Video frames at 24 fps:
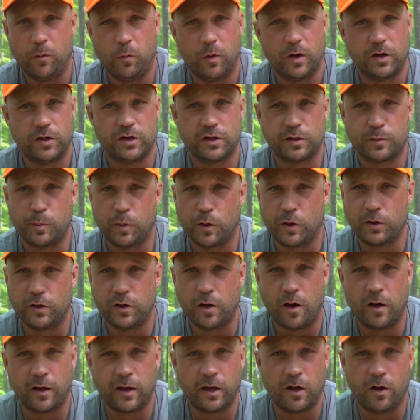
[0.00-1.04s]
We're just bird
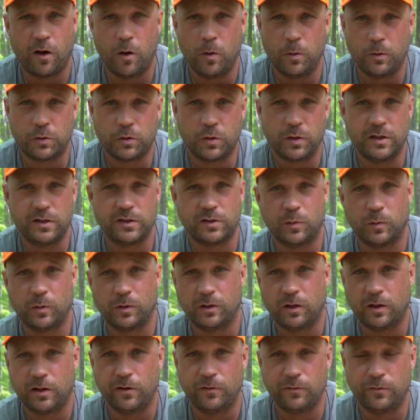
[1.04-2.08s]
dogging oak trees, and we're
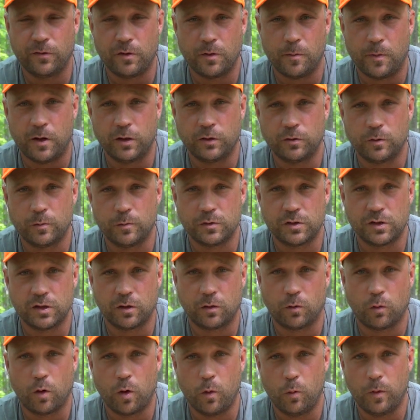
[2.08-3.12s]
looking for the mushrooms that
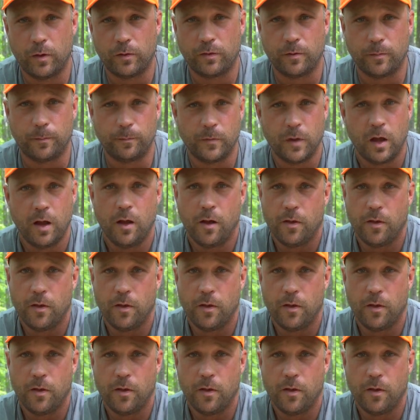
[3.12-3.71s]
grow with them.